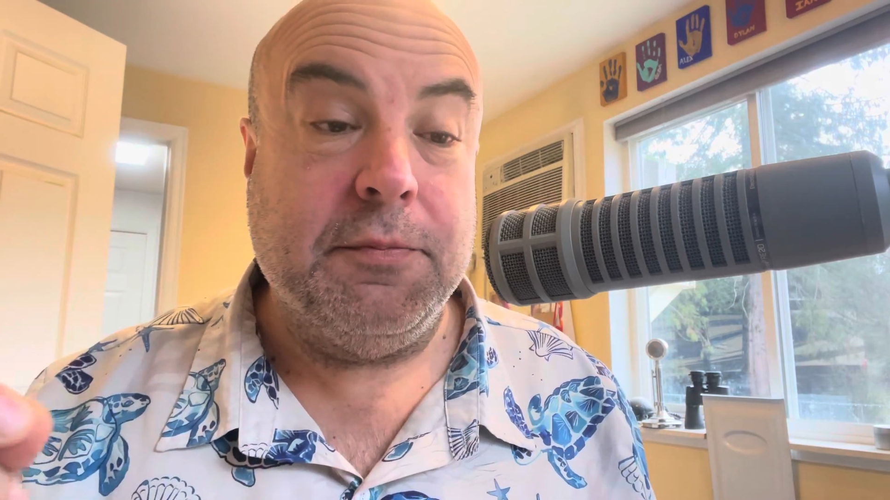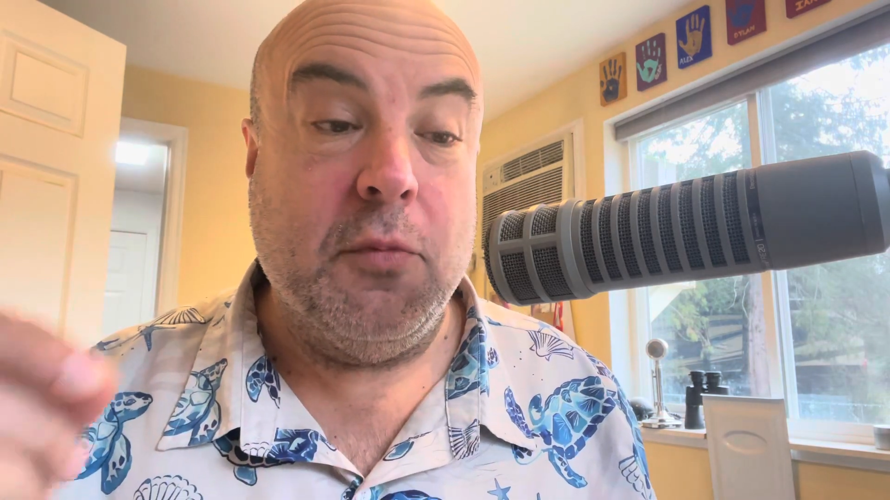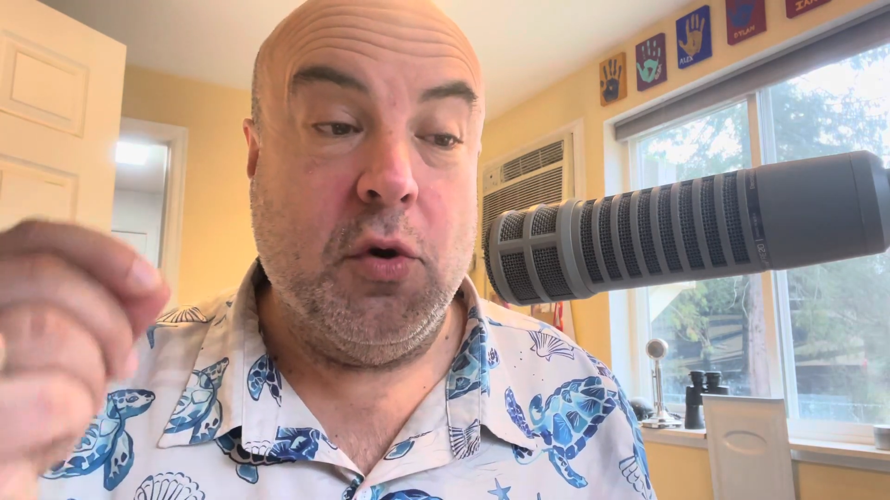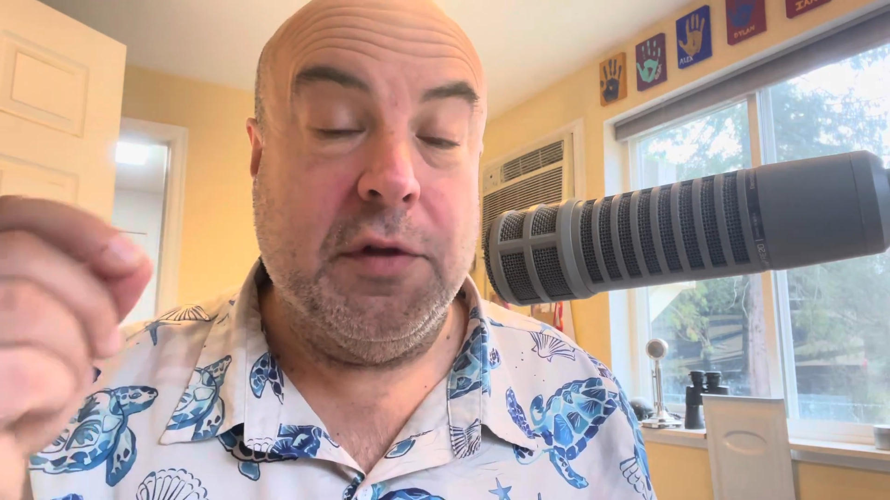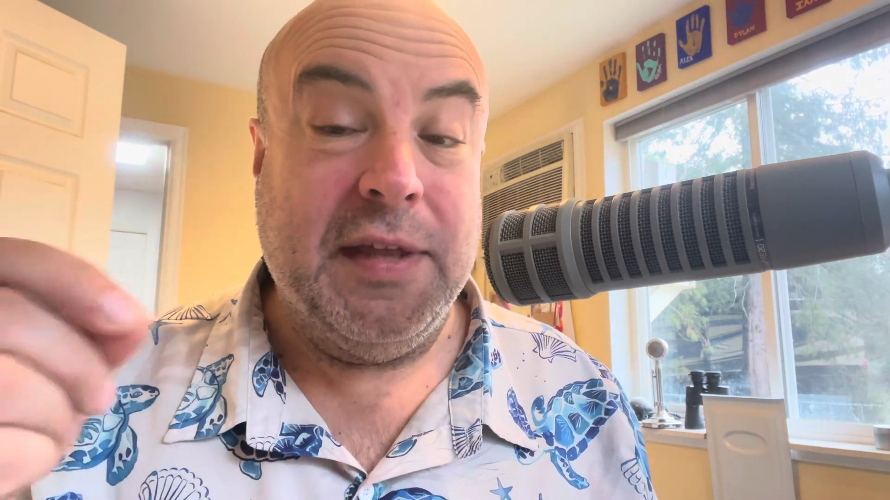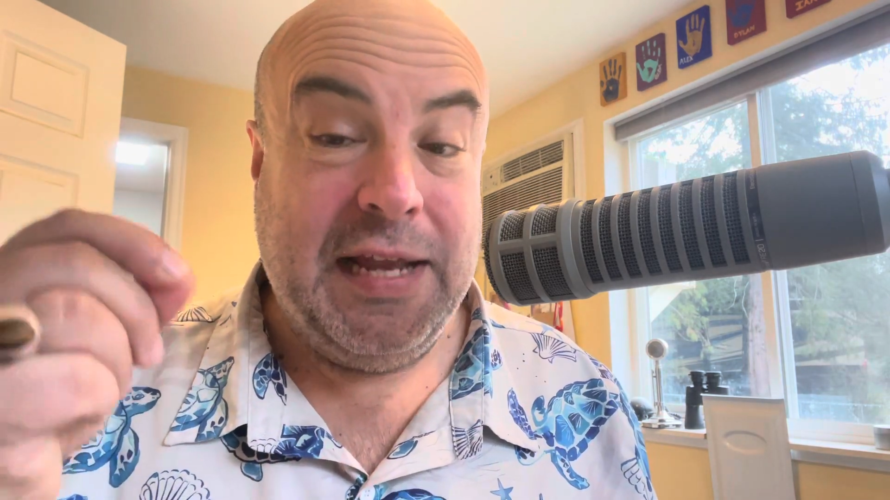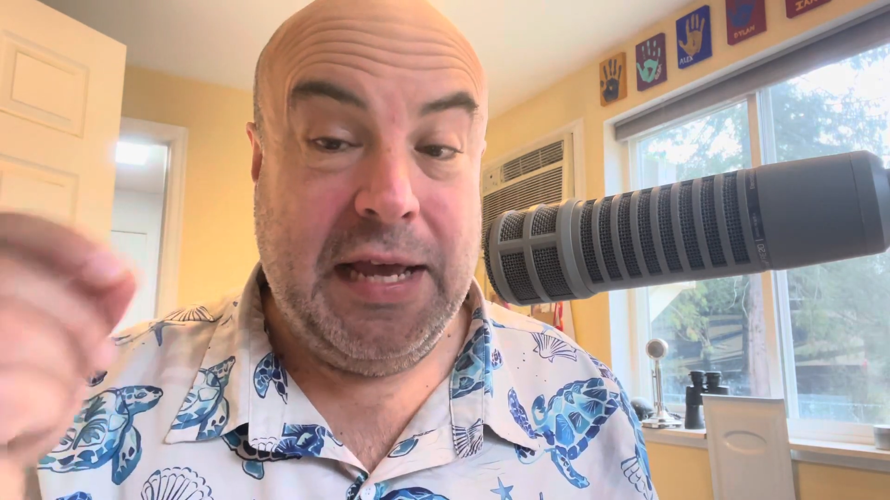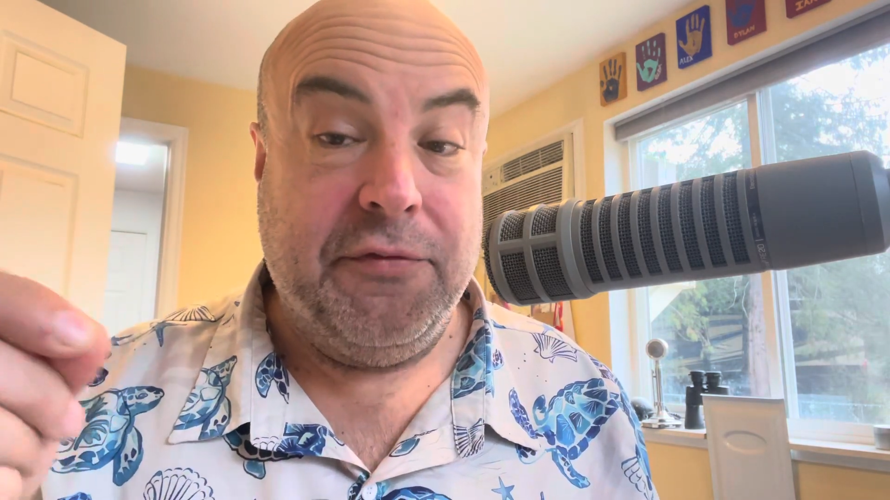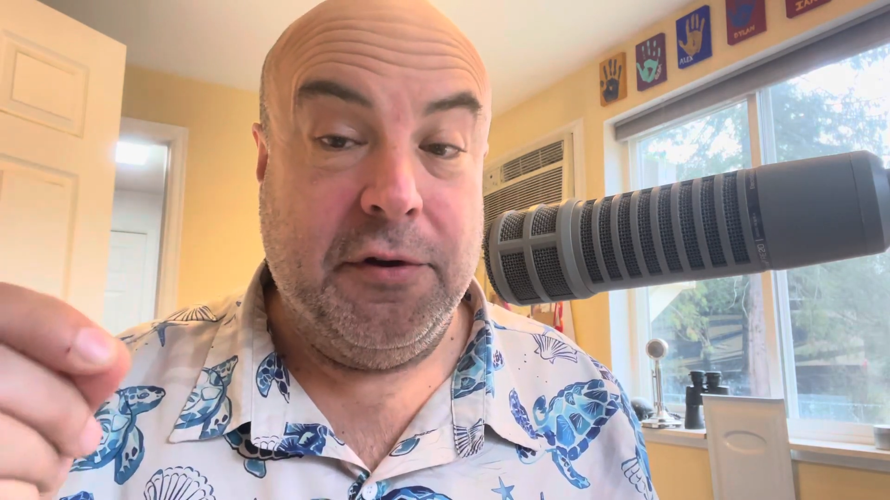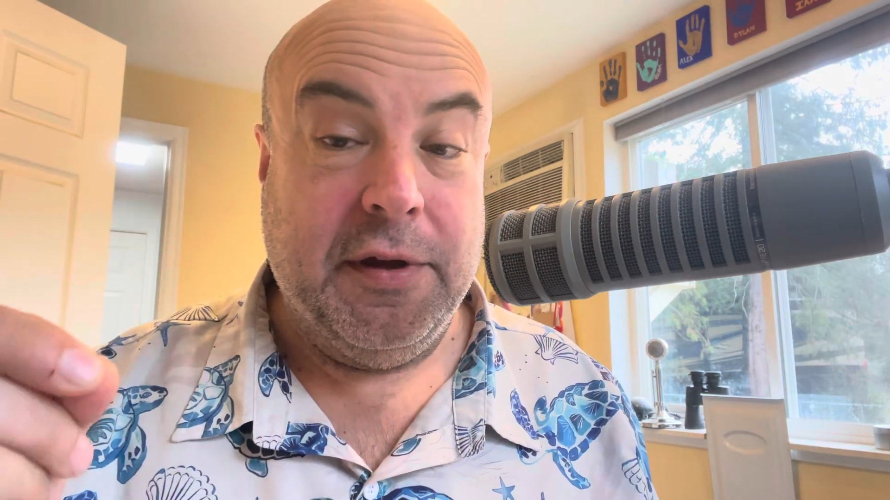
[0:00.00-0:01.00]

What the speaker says: more than ever.